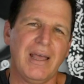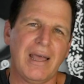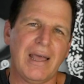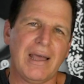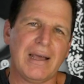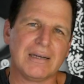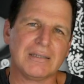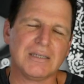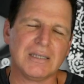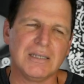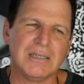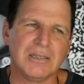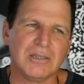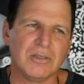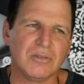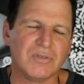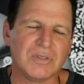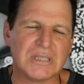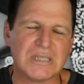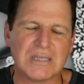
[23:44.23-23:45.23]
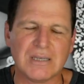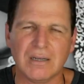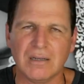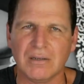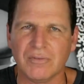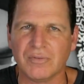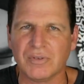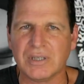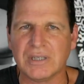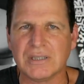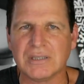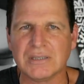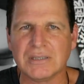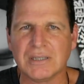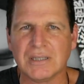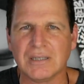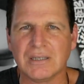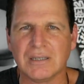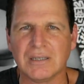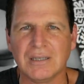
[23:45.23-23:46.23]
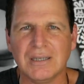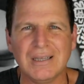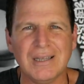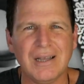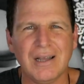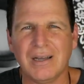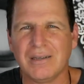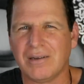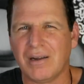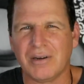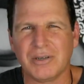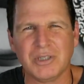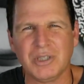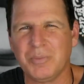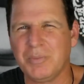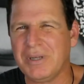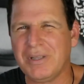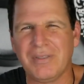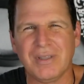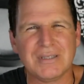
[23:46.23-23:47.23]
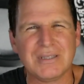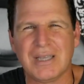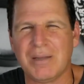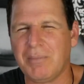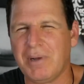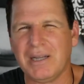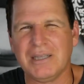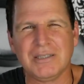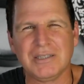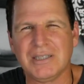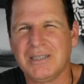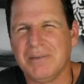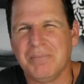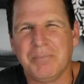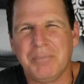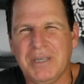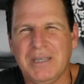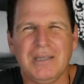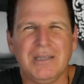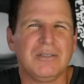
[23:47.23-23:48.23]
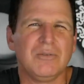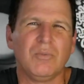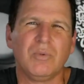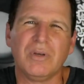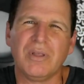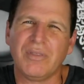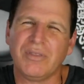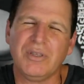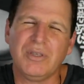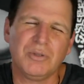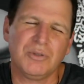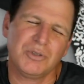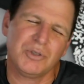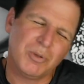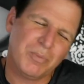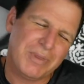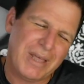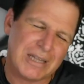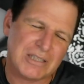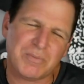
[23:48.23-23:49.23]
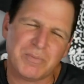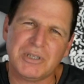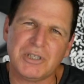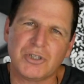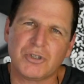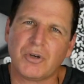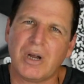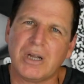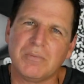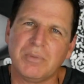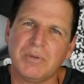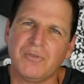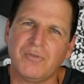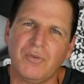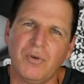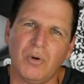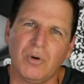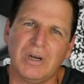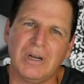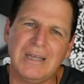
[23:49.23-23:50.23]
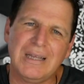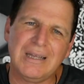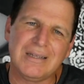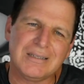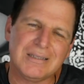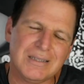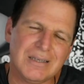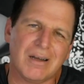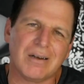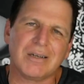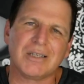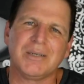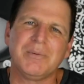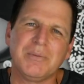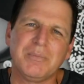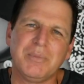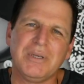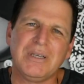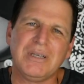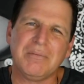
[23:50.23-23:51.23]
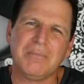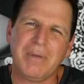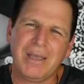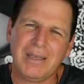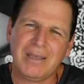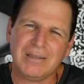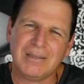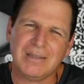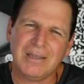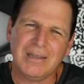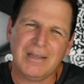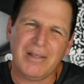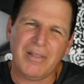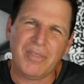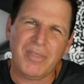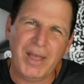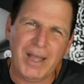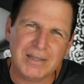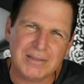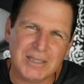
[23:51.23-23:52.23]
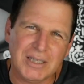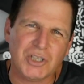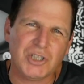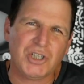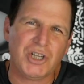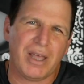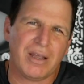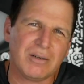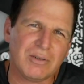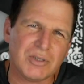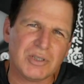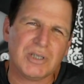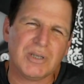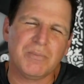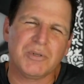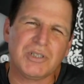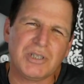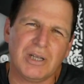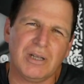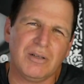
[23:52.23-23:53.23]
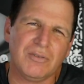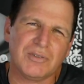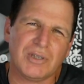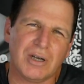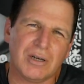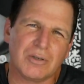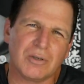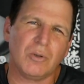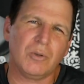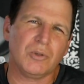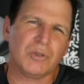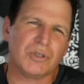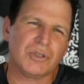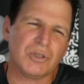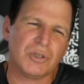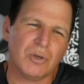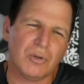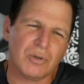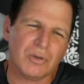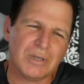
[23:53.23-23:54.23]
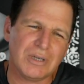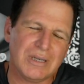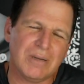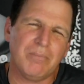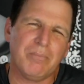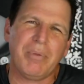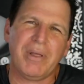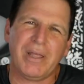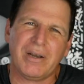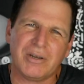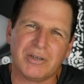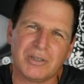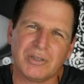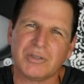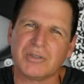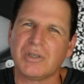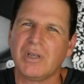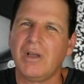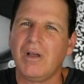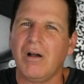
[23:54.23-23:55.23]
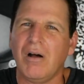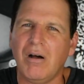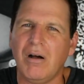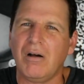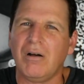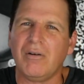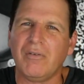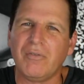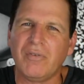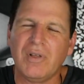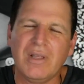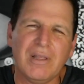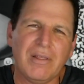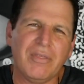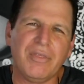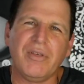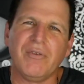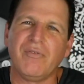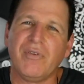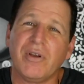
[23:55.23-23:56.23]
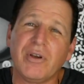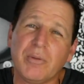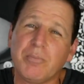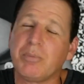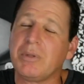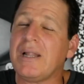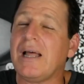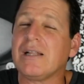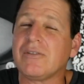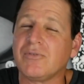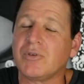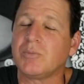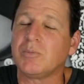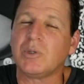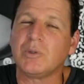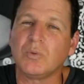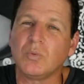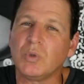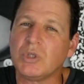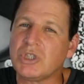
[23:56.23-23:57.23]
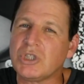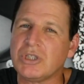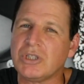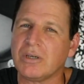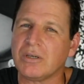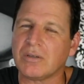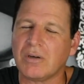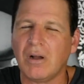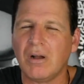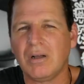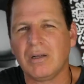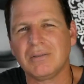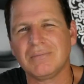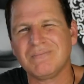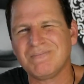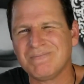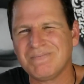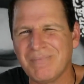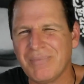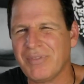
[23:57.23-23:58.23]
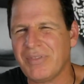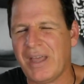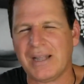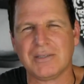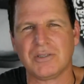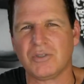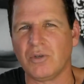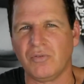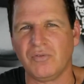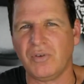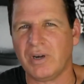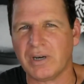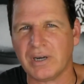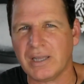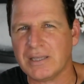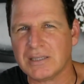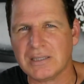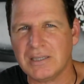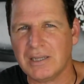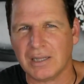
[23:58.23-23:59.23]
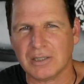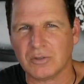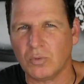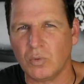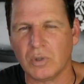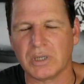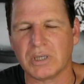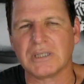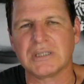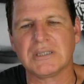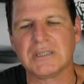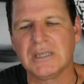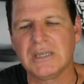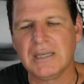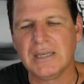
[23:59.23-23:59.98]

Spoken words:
act in and of itself. And an argument that somehow it's competed with YouTube, that's been tried before. The argument being made that the channels themselves are also competitors of the very platform on which they're on. That so far has not worked